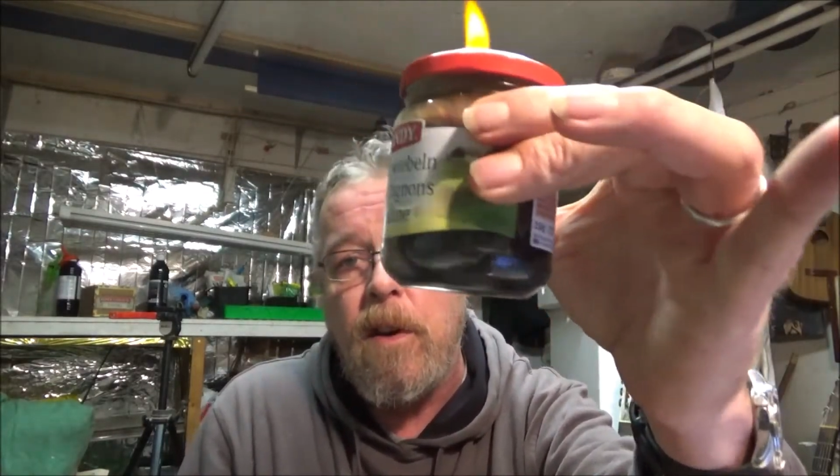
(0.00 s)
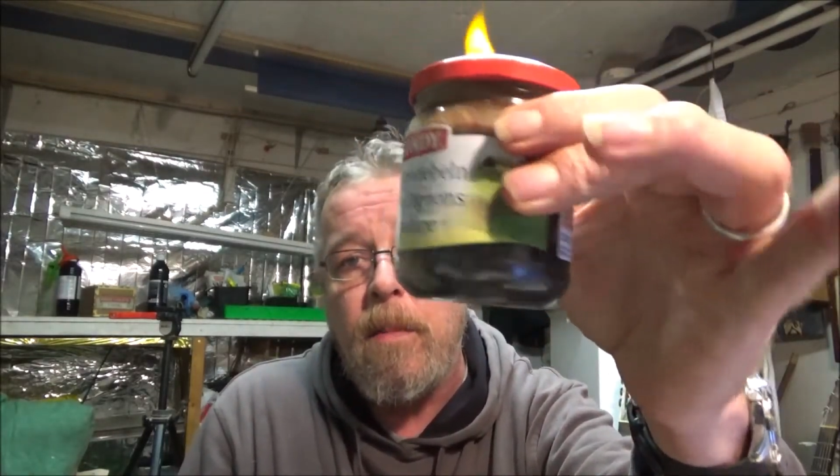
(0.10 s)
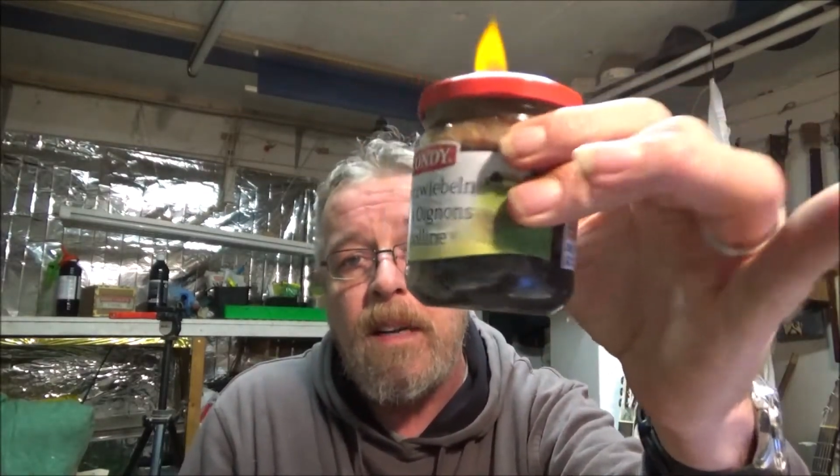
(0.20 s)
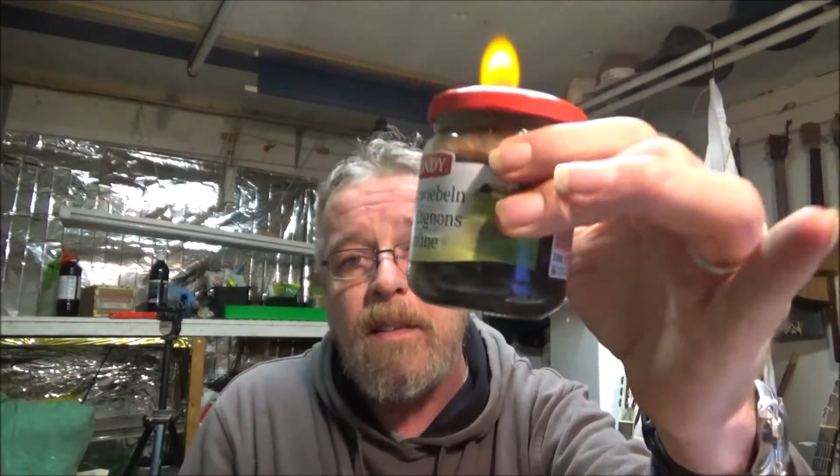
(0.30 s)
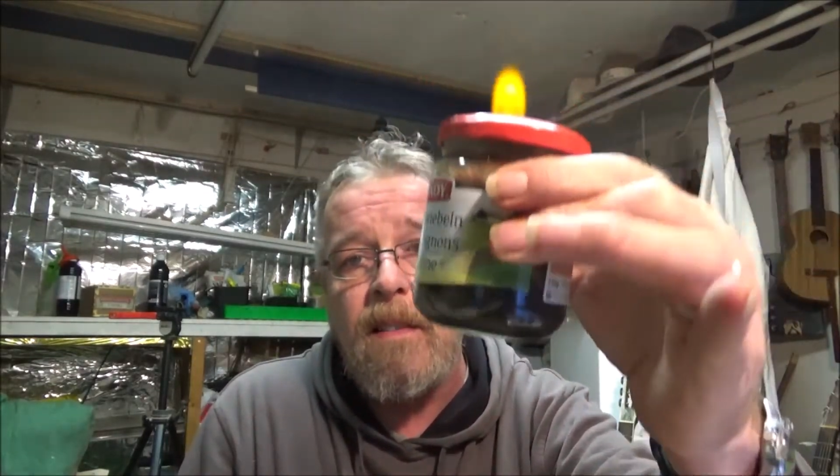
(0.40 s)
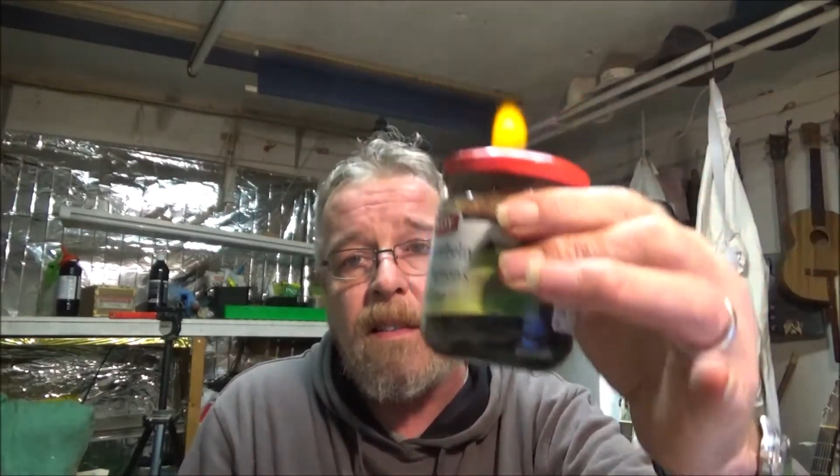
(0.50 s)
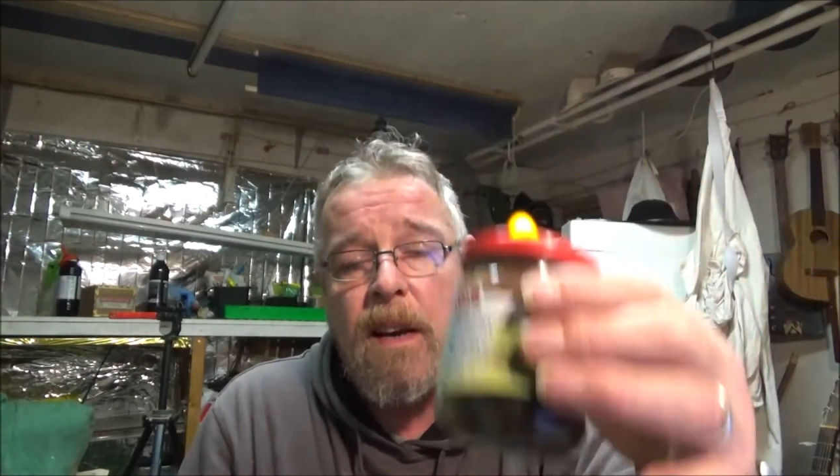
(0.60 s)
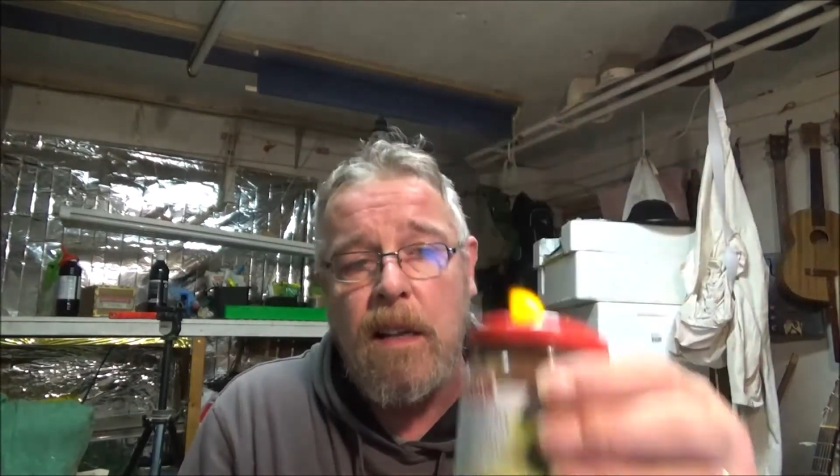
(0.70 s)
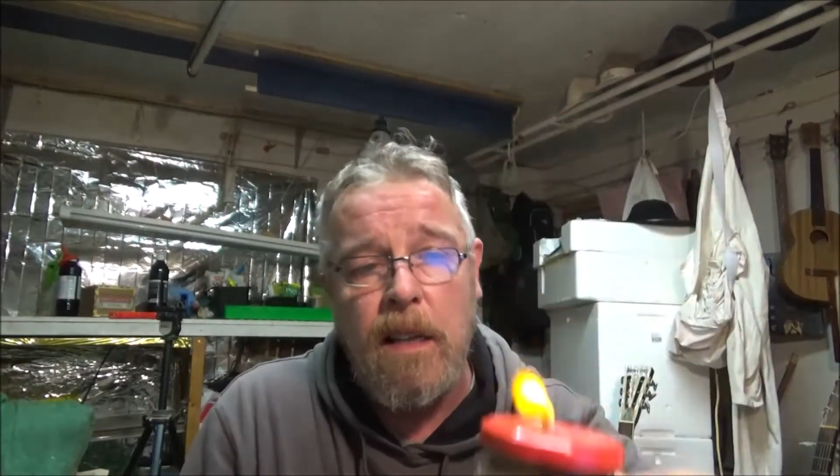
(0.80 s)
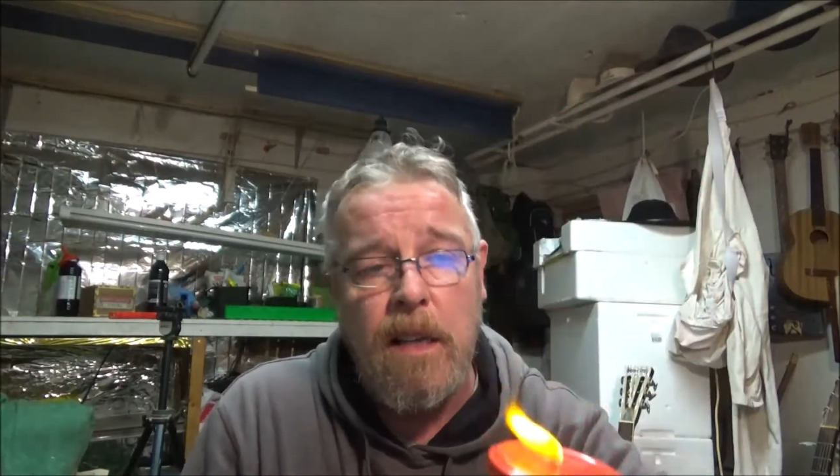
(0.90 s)
I've got about 10
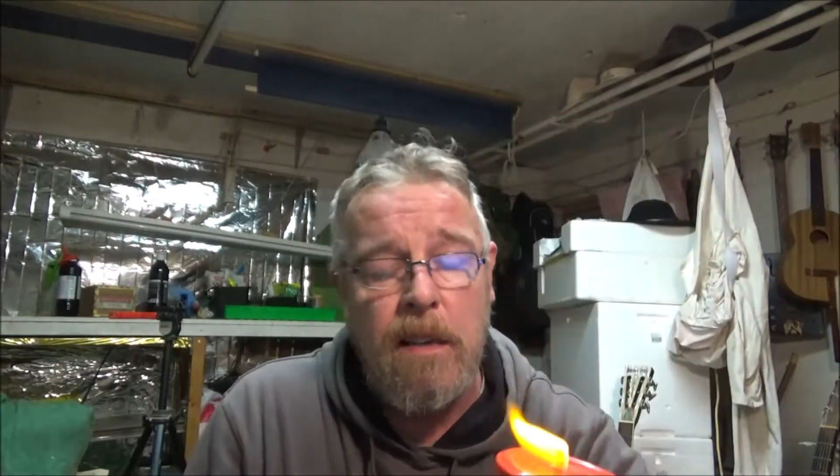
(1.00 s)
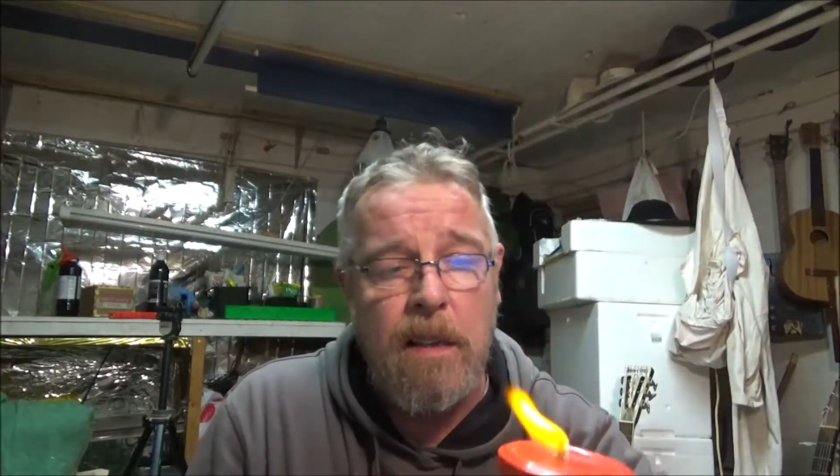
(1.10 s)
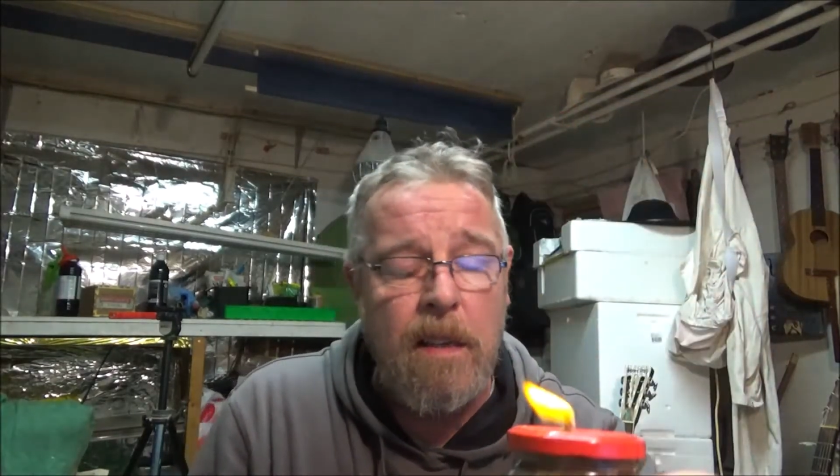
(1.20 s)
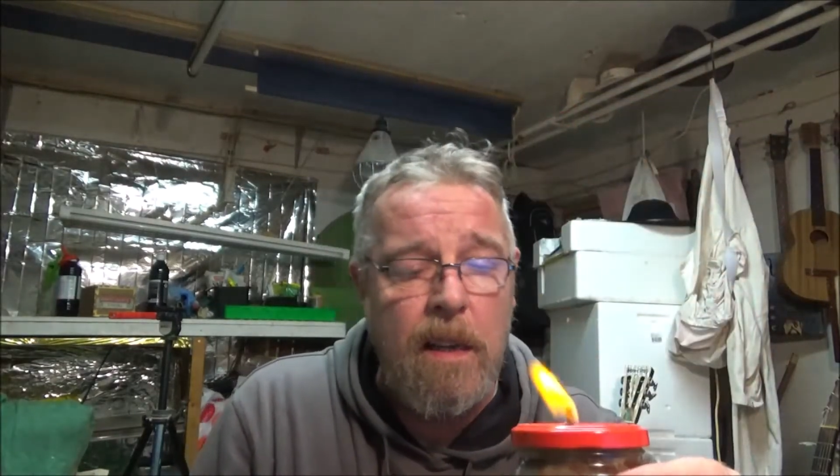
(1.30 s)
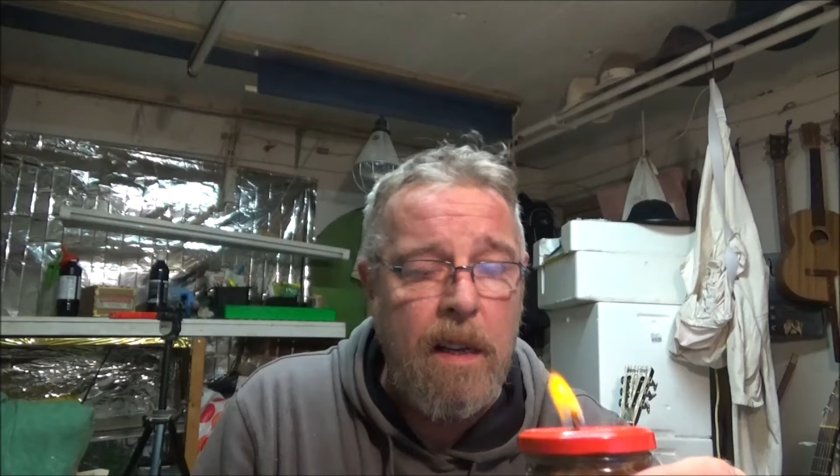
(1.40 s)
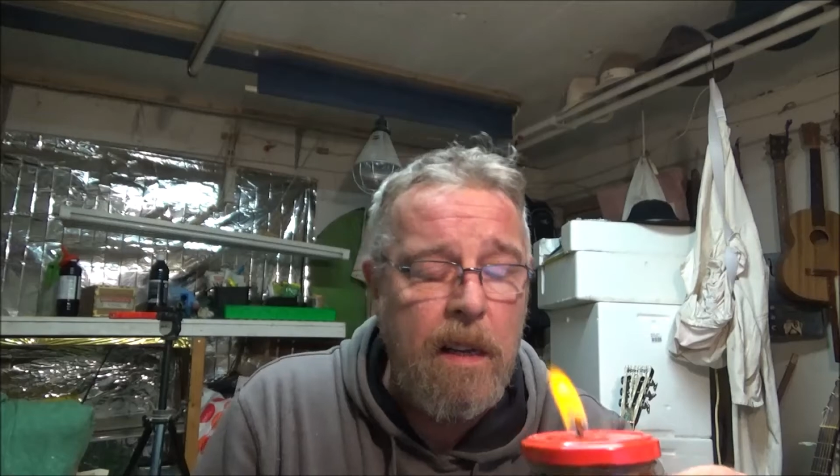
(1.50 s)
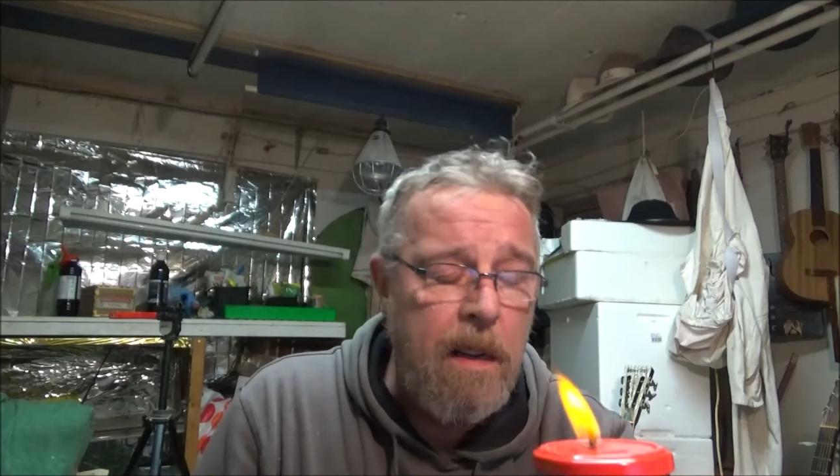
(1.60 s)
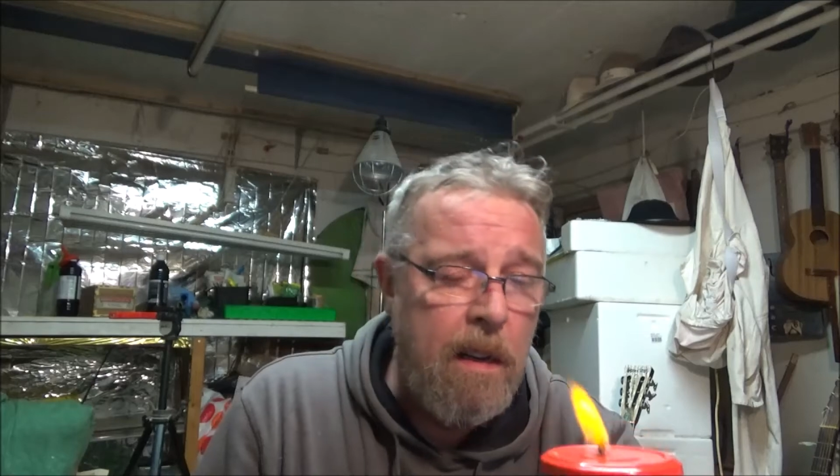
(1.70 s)
centilitres in there,